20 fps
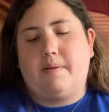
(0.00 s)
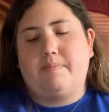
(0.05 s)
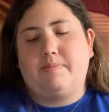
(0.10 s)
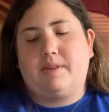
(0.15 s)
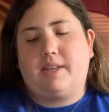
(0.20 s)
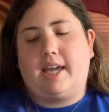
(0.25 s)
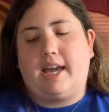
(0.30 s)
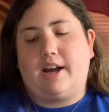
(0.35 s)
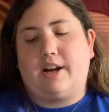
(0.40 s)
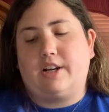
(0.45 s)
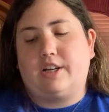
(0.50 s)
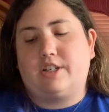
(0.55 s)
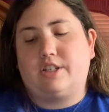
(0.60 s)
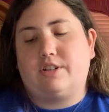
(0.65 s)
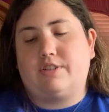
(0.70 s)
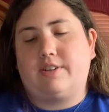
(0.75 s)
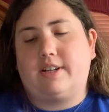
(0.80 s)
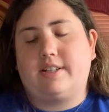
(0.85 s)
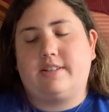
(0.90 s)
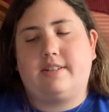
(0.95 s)

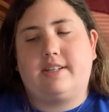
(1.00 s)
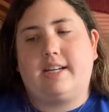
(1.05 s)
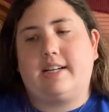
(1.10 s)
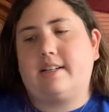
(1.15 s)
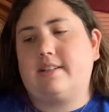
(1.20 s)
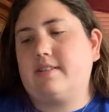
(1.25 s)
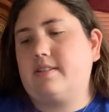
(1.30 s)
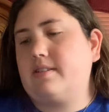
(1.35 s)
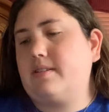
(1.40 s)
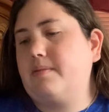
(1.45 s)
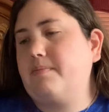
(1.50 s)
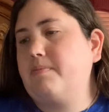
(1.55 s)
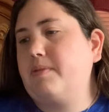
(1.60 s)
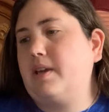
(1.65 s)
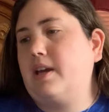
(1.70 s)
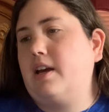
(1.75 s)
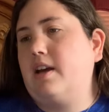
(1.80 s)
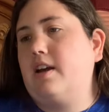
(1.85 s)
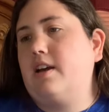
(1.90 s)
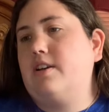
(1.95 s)
characteristics.
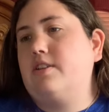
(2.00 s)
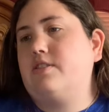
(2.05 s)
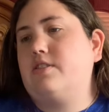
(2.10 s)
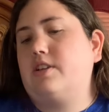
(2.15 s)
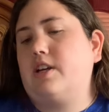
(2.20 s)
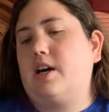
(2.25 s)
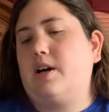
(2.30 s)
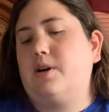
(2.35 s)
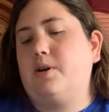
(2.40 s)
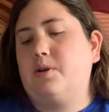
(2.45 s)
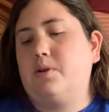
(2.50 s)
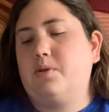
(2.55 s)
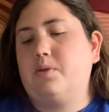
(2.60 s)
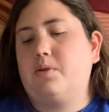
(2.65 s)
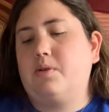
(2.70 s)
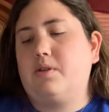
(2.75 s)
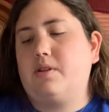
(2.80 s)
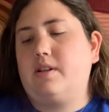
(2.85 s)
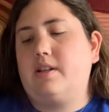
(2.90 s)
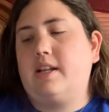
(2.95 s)

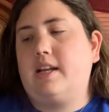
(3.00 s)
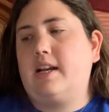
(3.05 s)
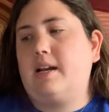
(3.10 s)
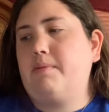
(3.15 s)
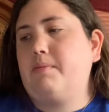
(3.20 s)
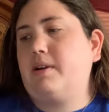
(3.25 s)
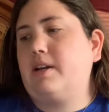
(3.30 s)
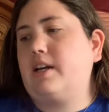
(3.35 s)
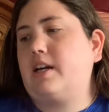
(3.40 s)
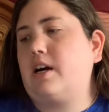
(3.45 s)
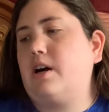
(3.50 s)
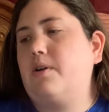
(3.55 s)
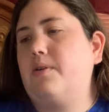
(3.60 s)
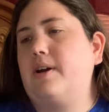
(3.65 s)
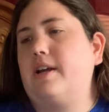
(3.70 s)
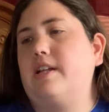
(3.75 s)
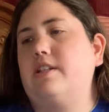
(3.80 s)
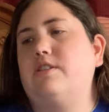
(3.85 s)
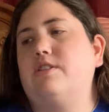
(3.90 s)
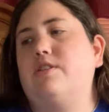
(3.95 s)
So then I'm going to go
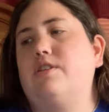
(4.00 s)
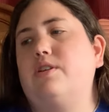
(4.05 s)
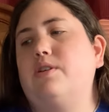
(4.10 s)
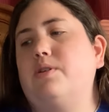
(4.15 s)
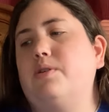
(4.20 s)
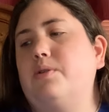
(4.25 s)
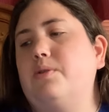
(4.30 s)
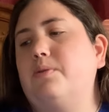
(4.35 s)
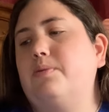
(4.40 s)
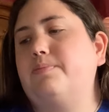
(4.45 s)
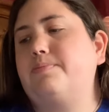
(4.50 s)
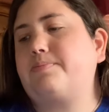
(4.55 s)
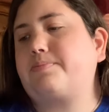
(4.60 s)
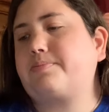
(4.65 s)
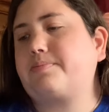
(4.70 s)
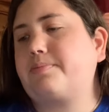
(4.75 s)
into